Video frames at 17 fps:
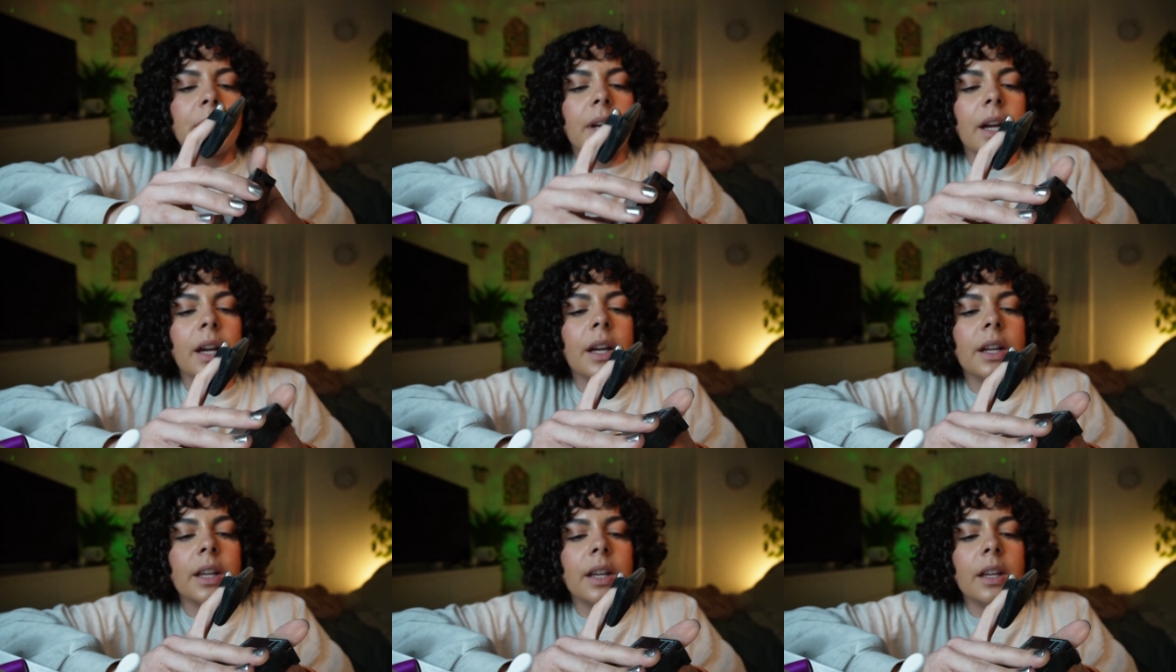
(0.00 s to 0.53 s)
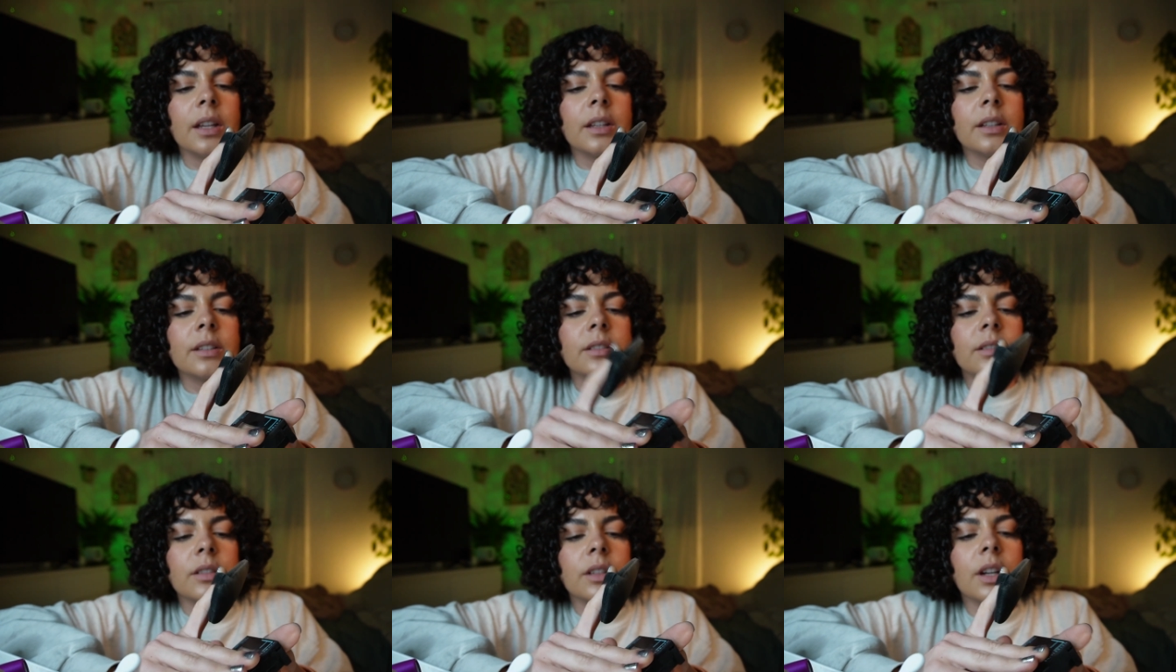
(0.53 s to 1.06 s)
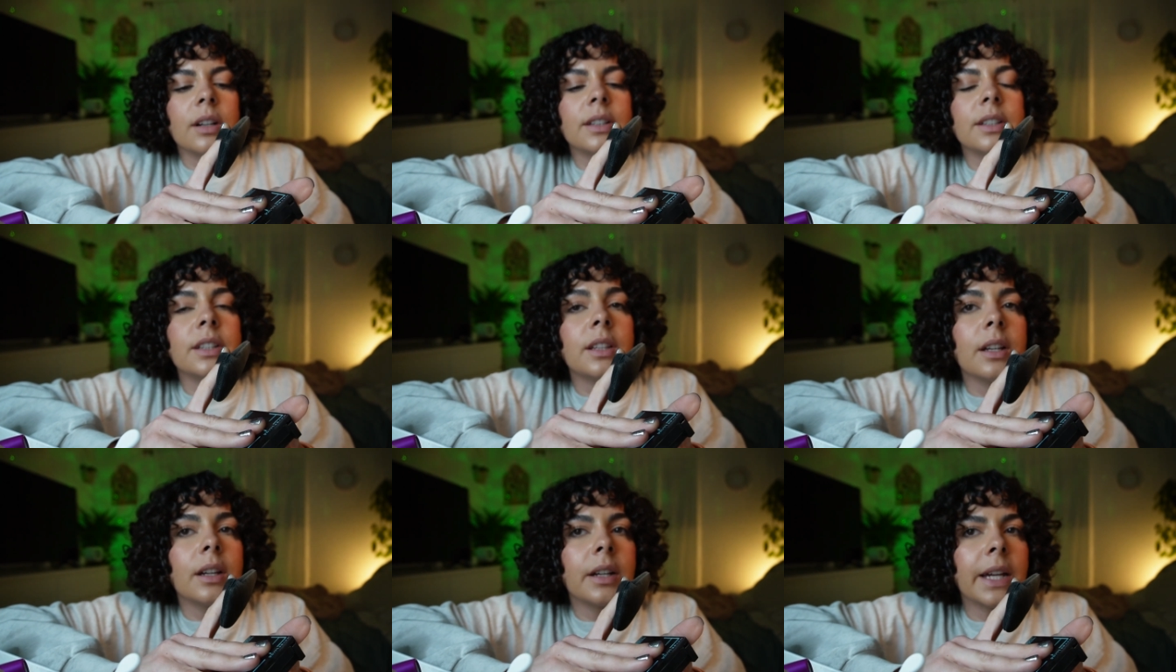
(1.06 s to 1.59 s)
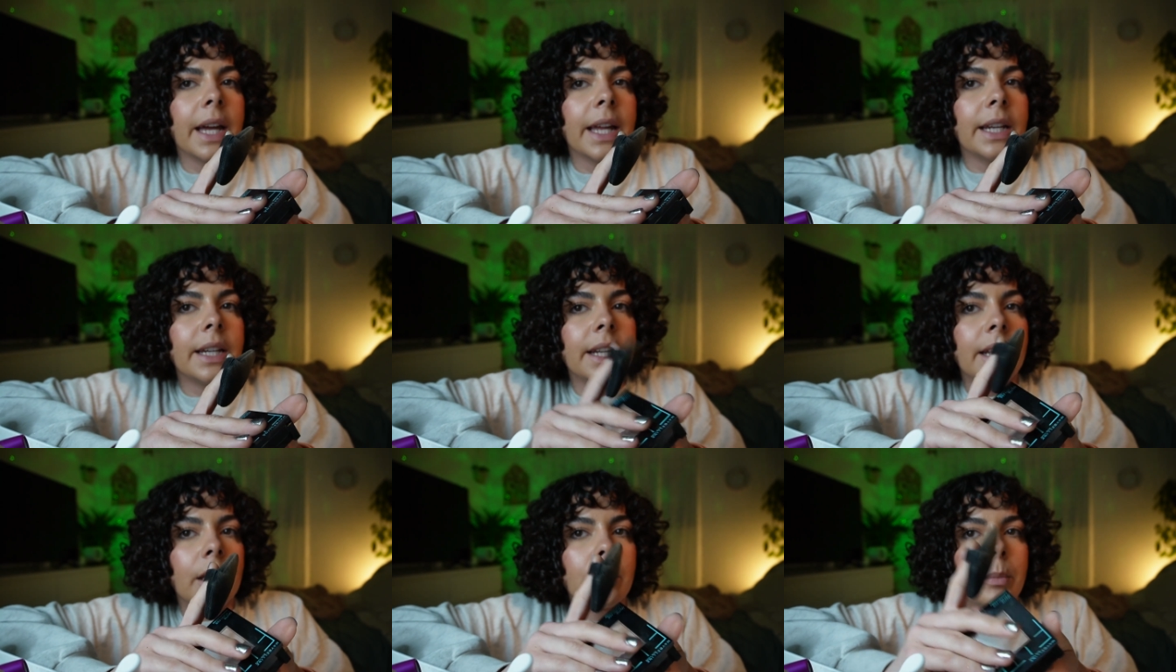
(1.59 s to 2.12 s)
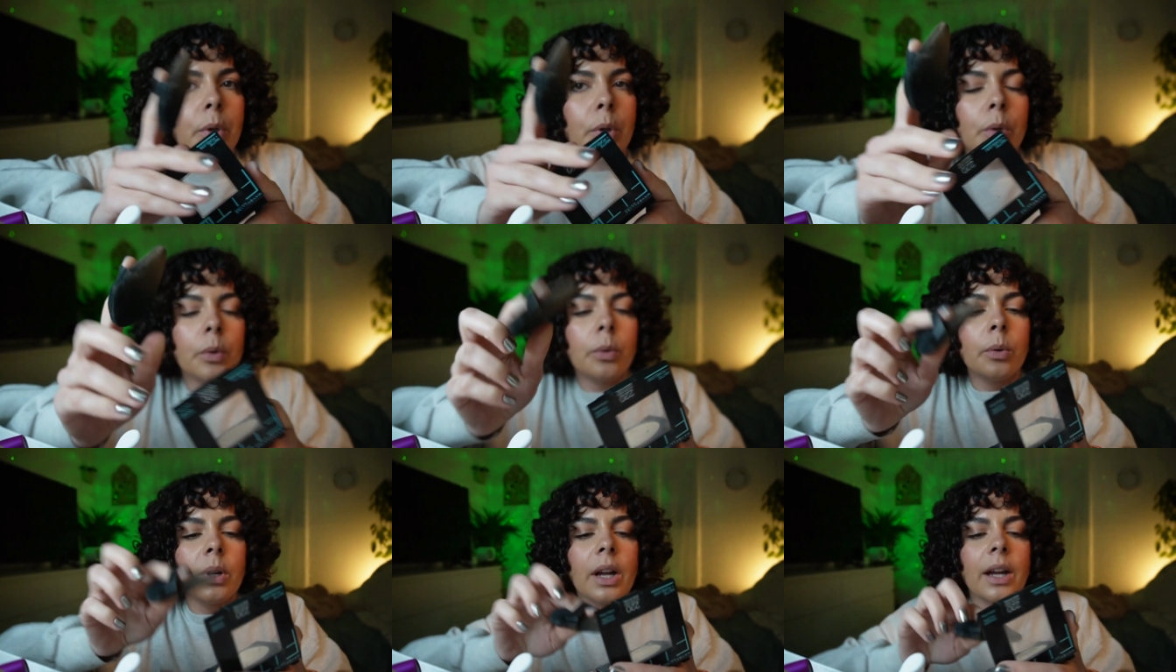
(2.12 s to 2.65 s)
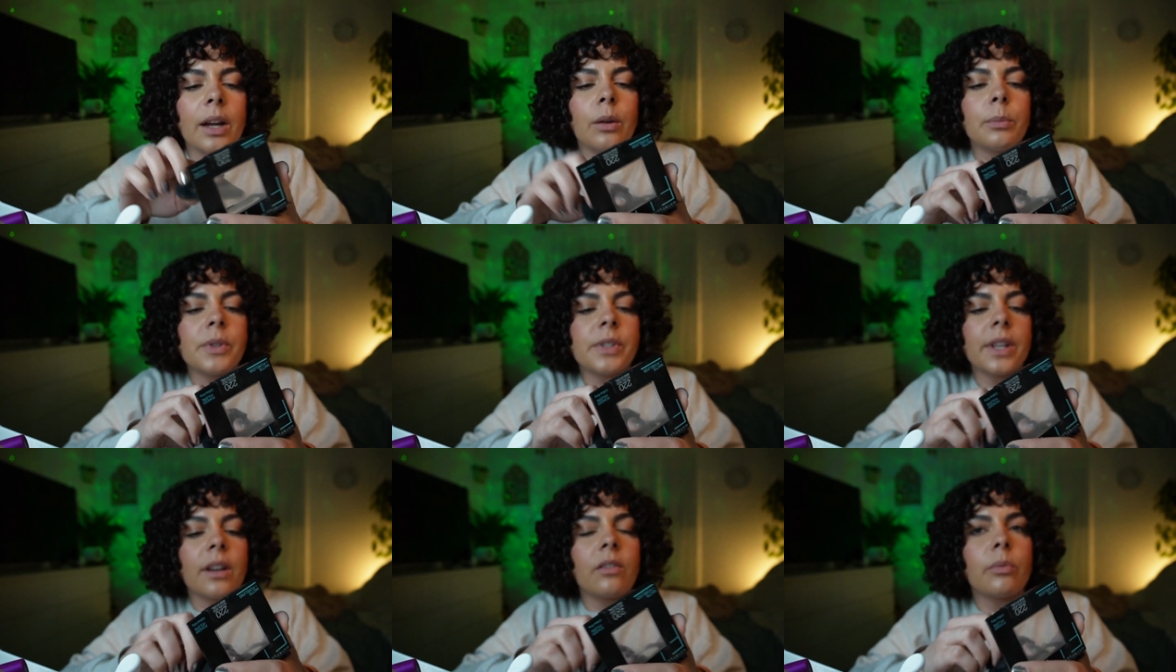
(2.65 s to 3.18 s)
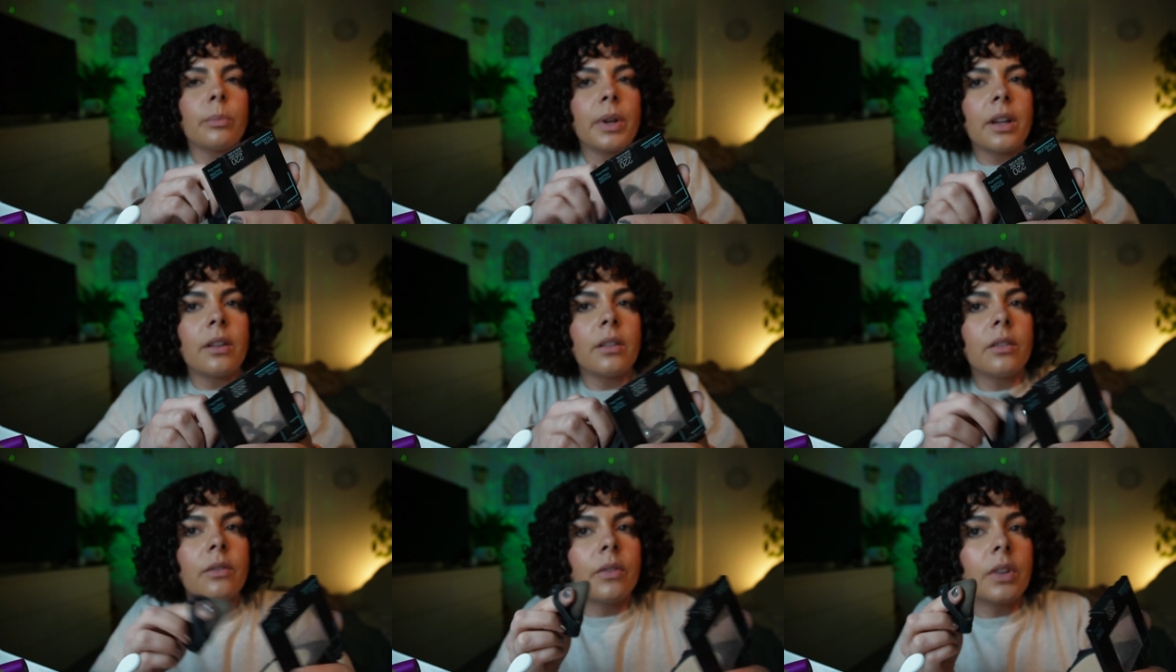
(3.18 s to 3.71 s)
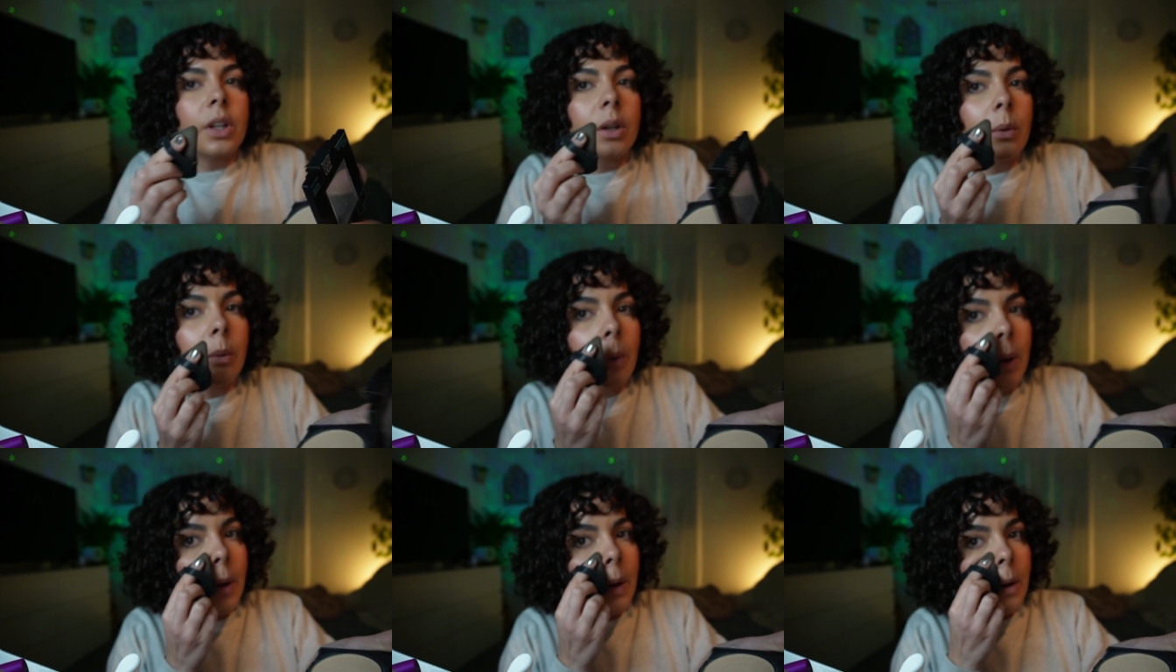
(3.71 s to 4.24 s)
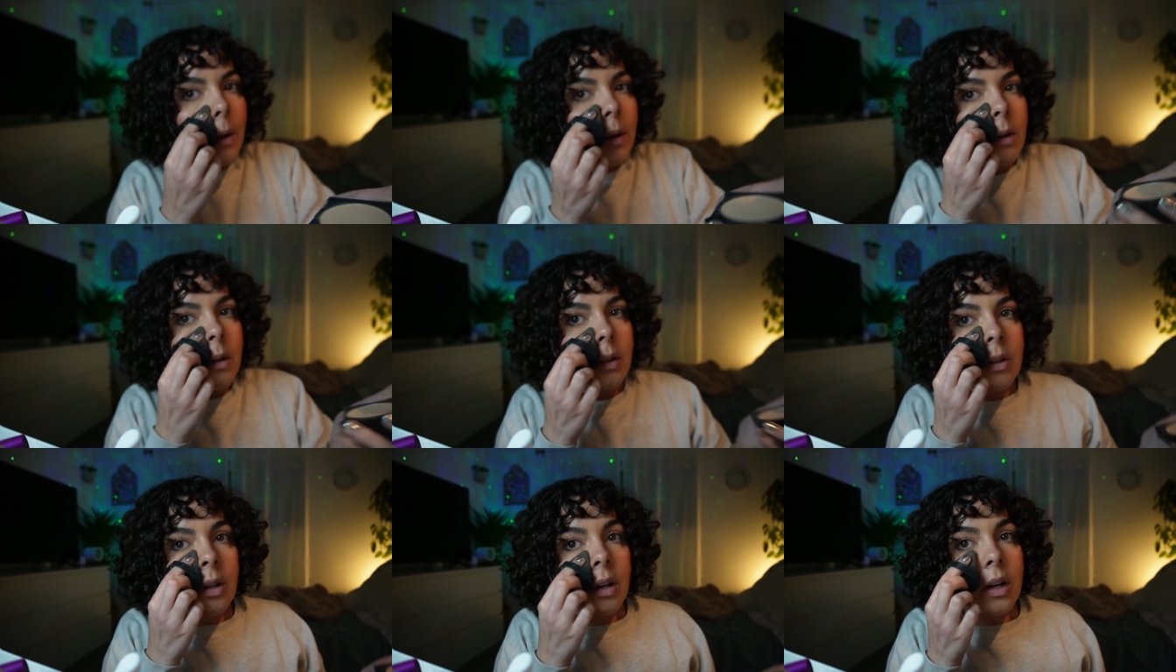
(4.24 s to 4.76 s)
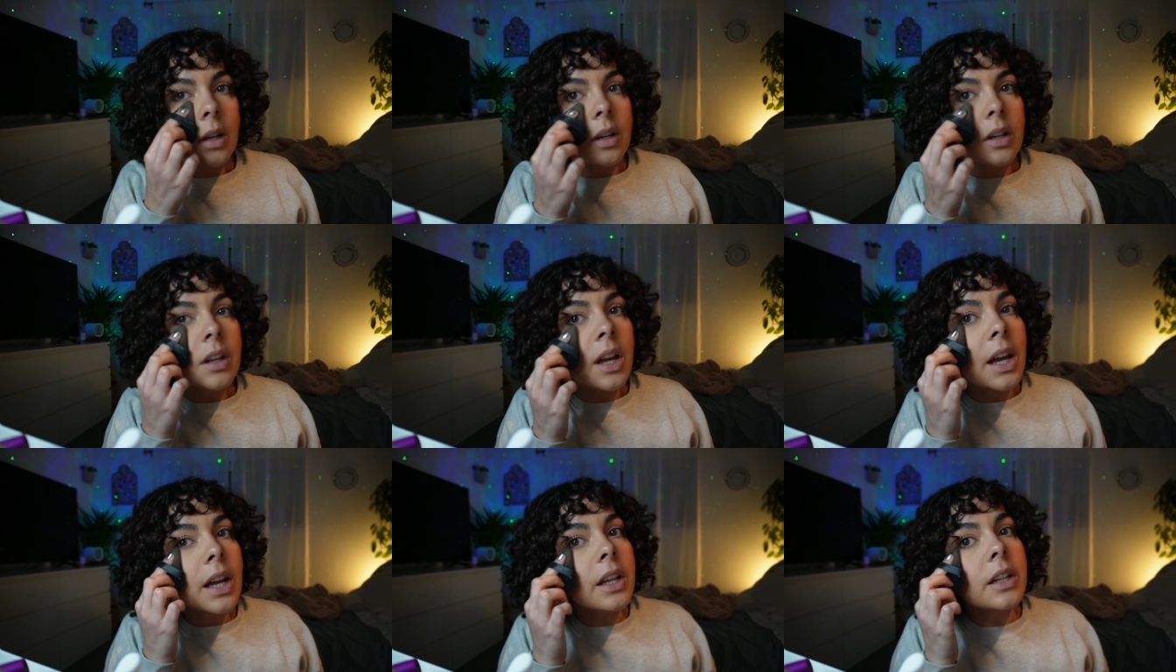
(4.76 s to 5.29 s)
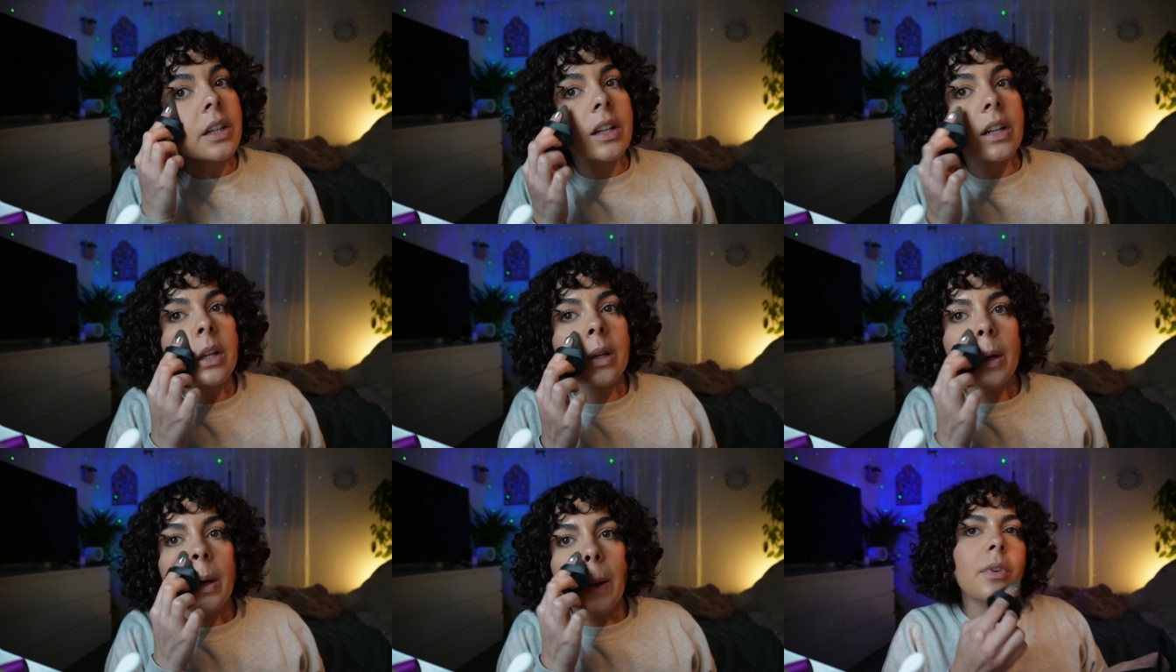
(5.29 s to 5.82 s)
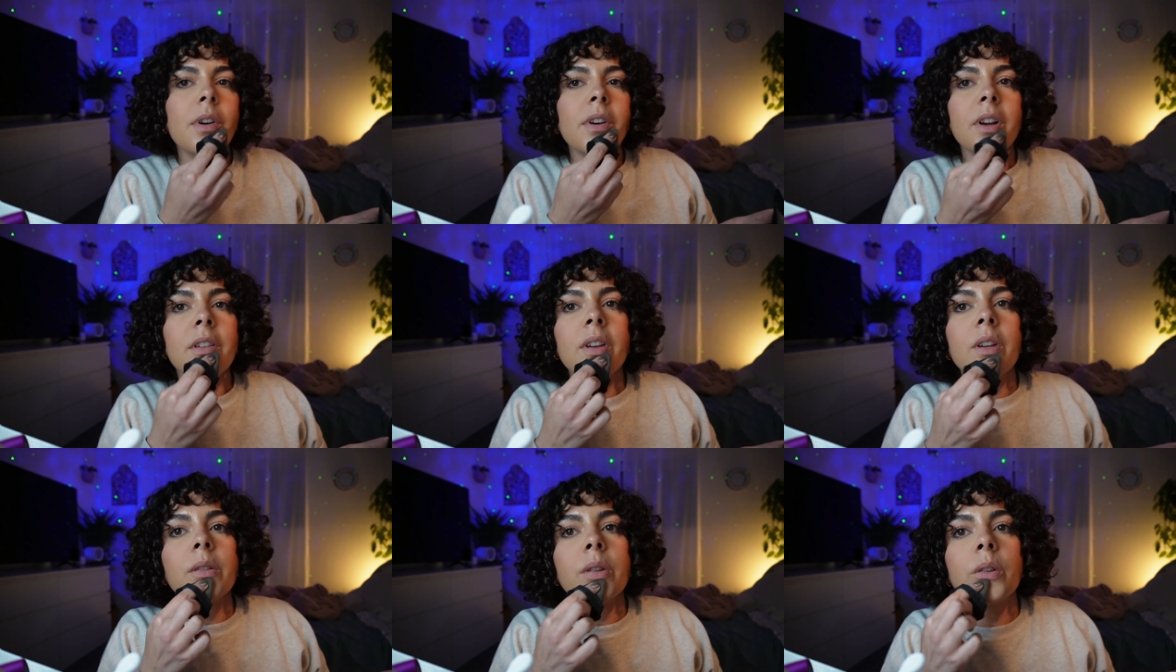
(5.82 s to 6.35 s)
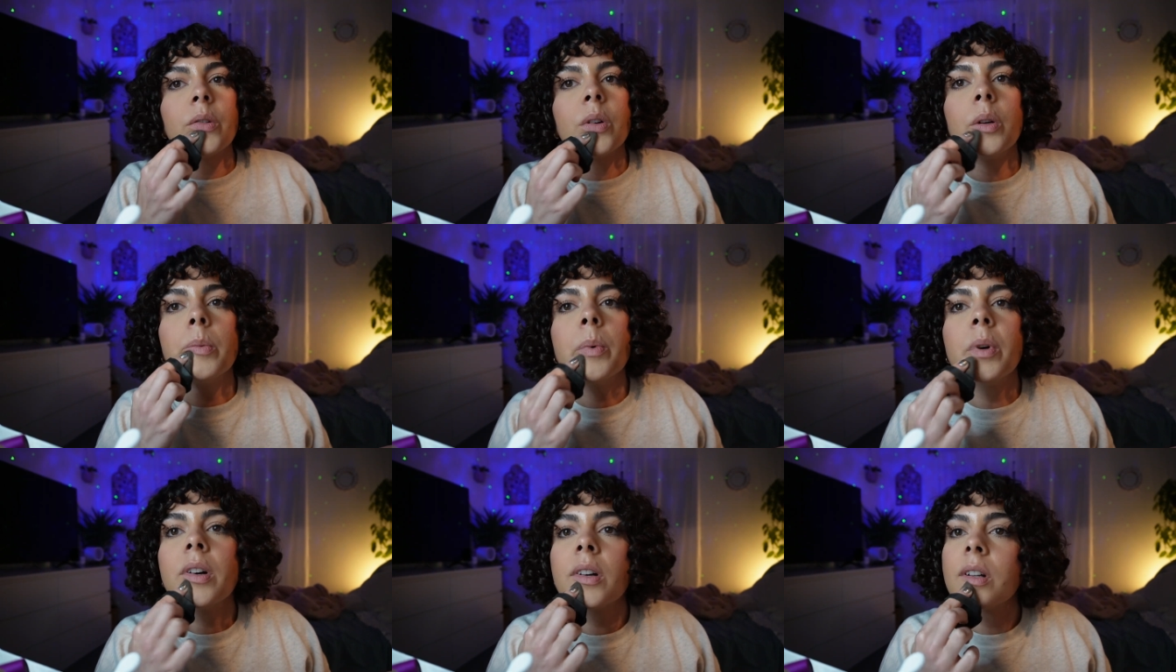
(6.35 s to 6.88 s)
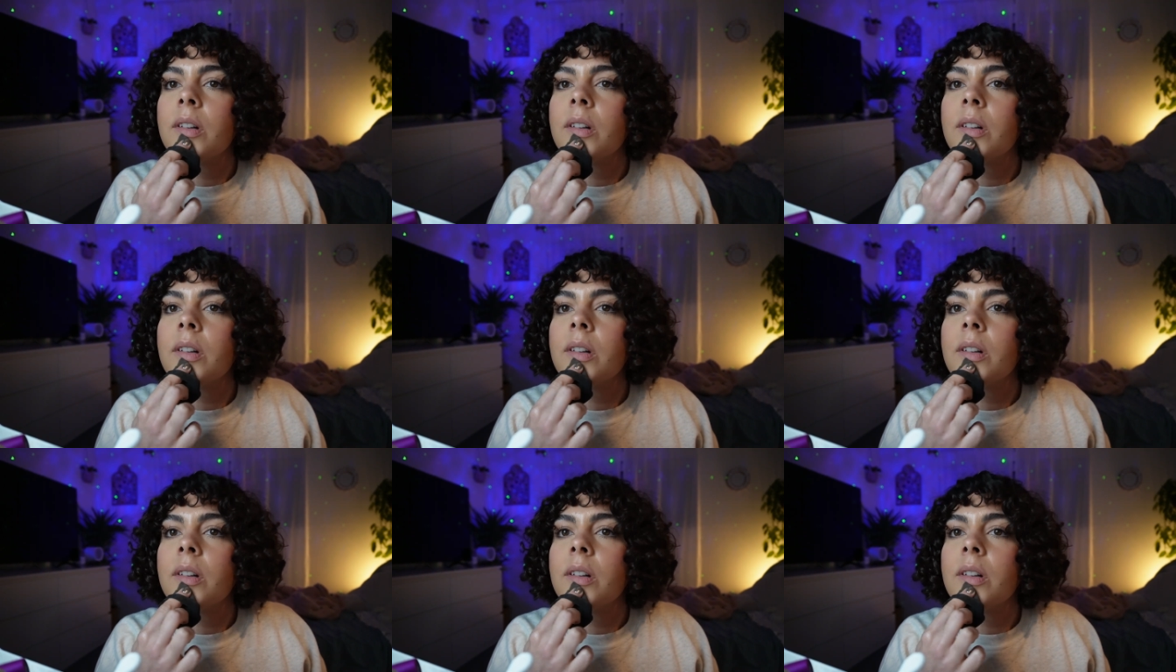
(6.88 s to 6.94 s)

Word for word: I got in the editing mood. I almost have my video done editing for YouTube.